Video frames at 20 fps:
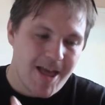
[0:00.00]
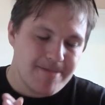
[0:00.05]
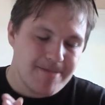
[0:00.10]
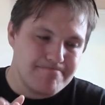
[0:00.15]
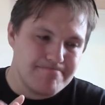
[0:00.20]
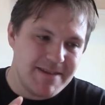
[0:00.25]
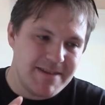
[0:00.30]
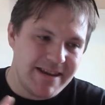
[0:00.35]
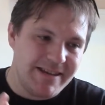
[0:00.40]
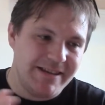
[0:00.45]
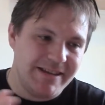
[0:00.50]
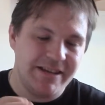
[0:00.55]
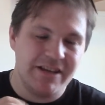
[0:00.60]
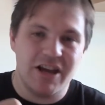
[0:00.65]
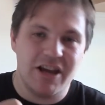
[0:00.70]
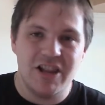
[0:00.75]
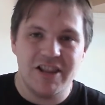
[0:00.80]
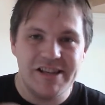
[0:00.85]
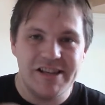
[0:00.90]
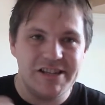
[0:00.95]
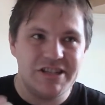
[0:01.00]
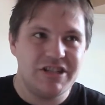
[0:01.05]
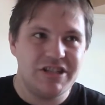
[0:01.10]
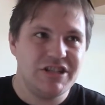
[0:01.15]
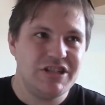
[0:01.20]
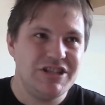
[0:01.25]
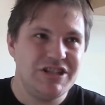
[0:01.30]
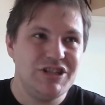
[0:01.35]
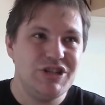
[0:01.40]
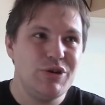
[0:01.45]
meaning at least
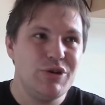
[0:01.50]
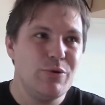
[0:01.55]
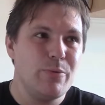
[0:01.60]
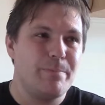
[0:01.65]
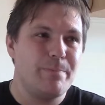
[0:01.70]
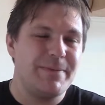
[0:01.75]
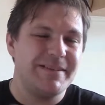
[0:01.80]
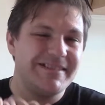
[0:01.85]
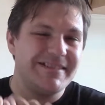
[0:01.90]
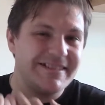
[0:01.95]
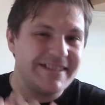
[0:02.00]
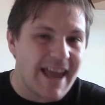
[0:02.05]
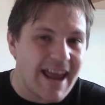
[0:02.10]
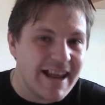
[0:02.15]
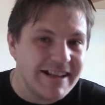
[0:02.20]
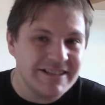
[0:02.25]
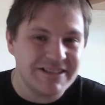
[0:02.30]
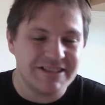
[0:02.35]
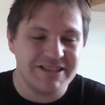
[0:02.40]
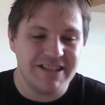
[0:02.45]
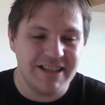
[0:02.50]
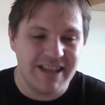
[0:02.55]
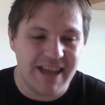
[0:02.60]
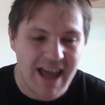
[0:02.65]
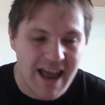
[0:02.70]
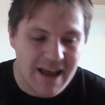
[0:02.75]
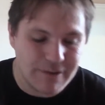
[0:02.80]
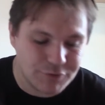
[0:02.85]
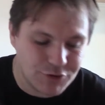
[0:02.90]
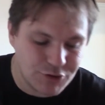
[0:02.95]
you potentially
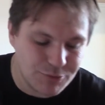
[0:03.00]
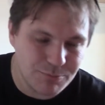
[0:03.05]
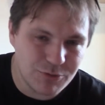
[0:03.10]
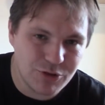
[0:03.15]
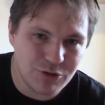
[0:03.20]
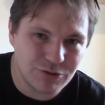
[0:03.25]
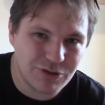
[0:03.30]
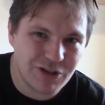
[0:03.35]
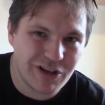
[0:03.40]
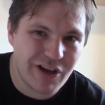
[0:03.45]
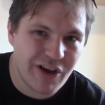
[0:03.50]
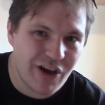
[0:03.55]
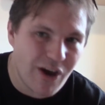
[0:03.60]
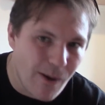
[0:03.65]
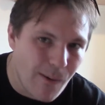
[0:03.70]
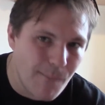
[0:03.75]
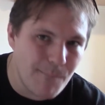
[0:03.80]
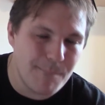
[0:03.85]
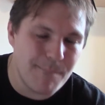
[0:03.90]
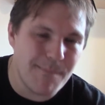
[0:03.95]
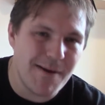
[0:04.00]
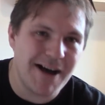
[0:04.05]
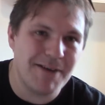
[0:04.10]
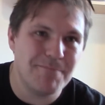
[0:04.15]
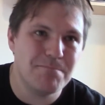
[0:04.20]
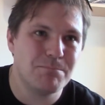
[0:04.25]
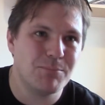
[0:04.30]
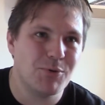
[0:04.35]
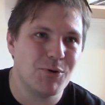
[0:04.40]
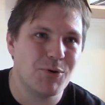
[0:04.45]
have some good combat,
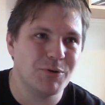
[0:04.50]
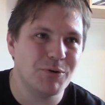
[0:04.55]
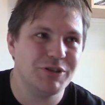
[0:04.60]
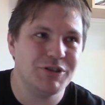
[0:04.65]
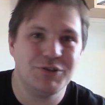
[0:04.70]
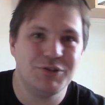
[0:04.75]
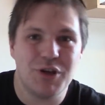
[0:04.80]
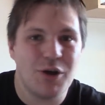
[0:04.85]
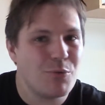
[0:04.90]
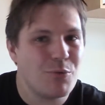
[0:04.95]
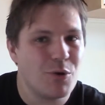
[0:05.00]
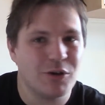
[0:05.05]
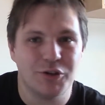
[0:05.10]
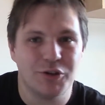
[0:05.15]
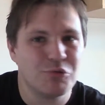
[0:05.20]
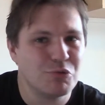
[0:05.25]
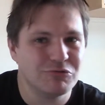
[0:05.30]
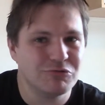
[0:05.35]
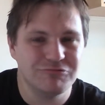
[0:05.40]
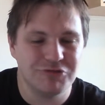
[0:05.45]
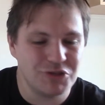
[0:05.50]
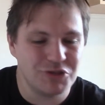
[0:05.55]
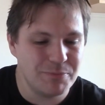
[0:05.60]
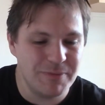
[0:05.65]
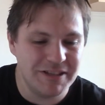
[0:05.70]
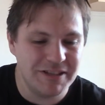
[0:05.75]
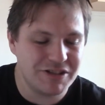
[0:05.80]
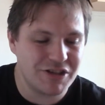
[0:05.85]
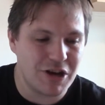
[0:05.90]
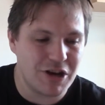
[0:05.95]
but you don't want to run them
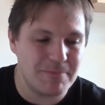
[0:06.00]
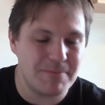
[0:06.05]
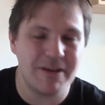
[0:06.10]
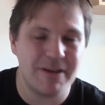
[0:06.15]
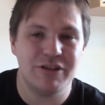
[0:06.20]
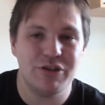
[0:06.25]
into combat.